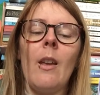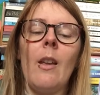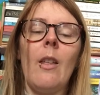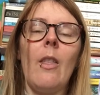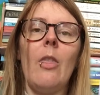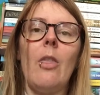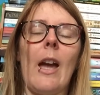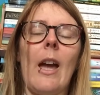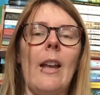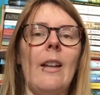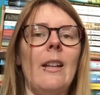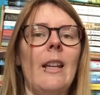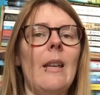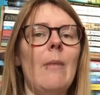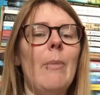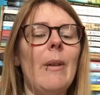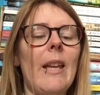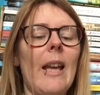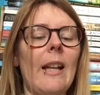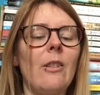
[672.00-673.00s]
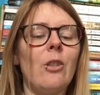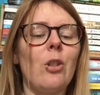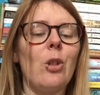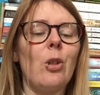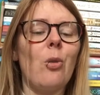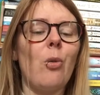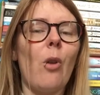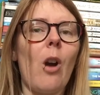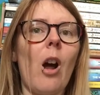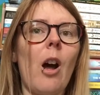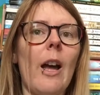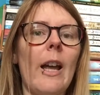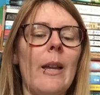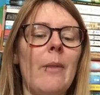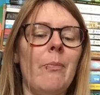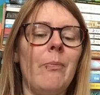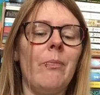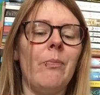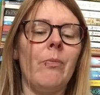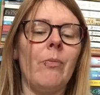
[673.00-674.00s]
Then he began to cry.
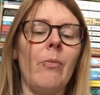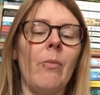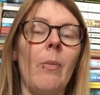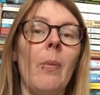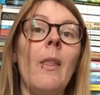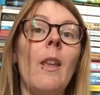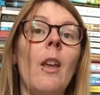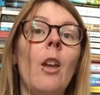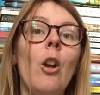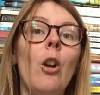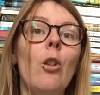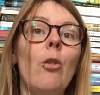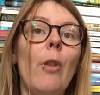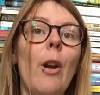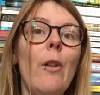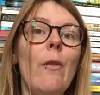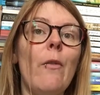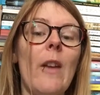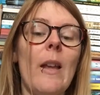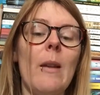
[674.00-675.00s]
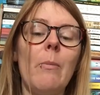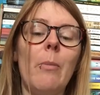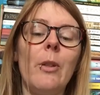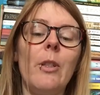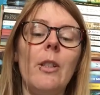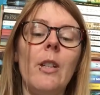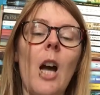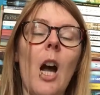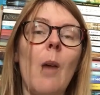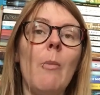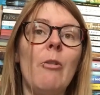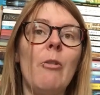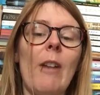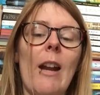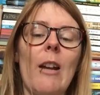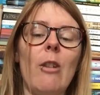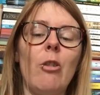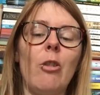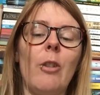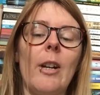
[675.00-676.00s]
Crowfin put an arm
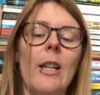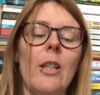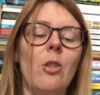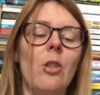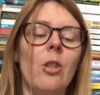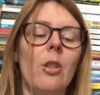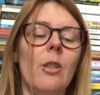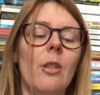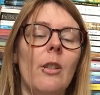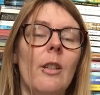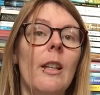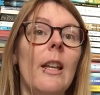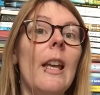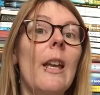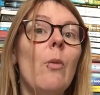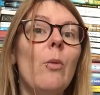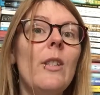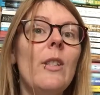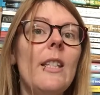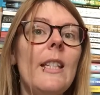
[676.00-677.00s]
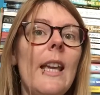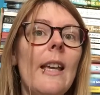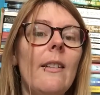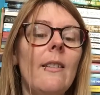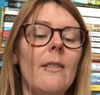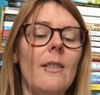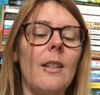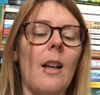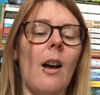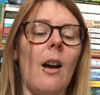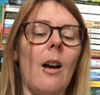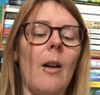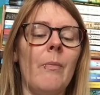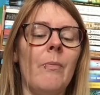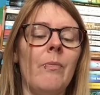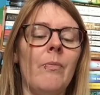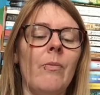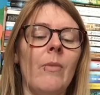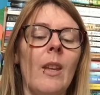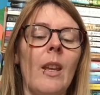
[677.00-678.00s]
around Cringe. It was Yill's arm,
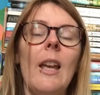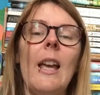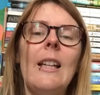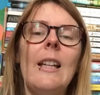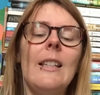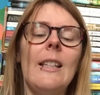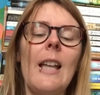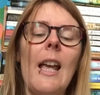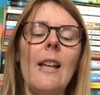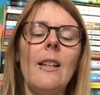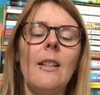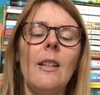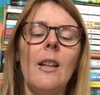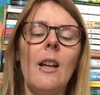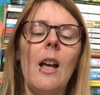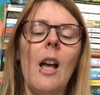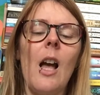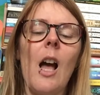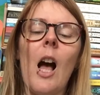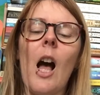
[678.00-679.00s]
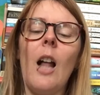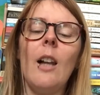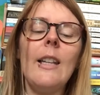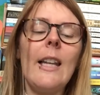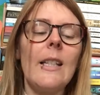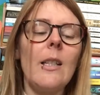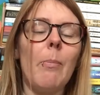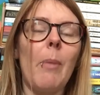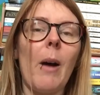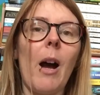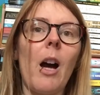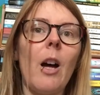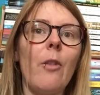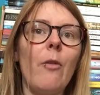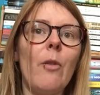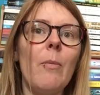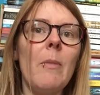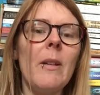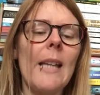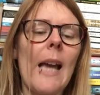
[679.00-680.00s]
and said, "I'll get a bath
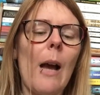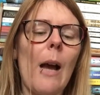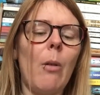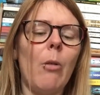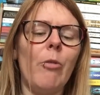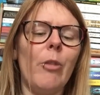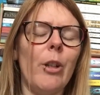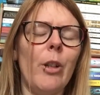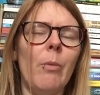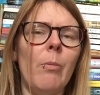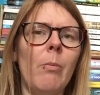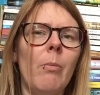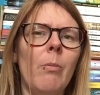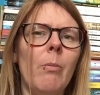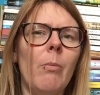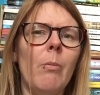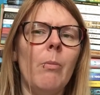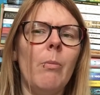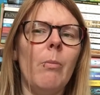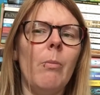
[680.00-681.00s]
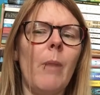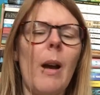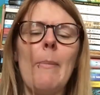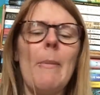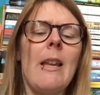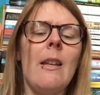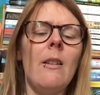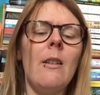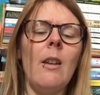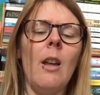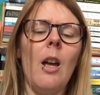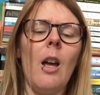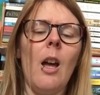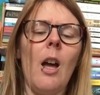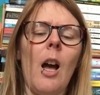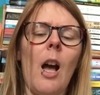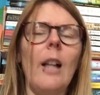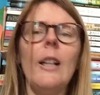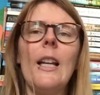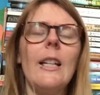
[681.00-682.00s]
from the towel room. I mean,
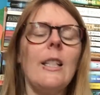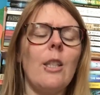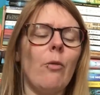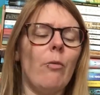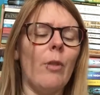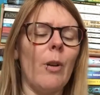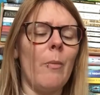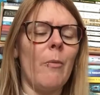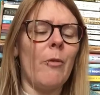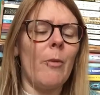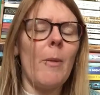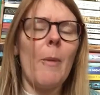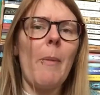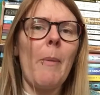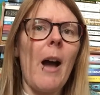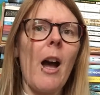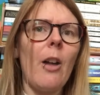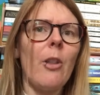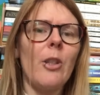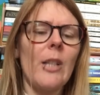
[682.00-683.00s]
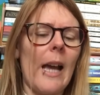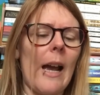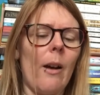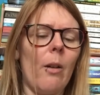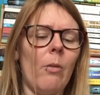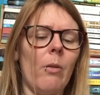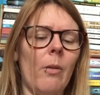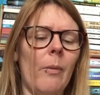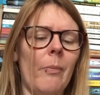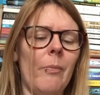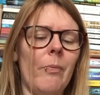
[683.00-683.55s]
I'll get a room from the bath towel."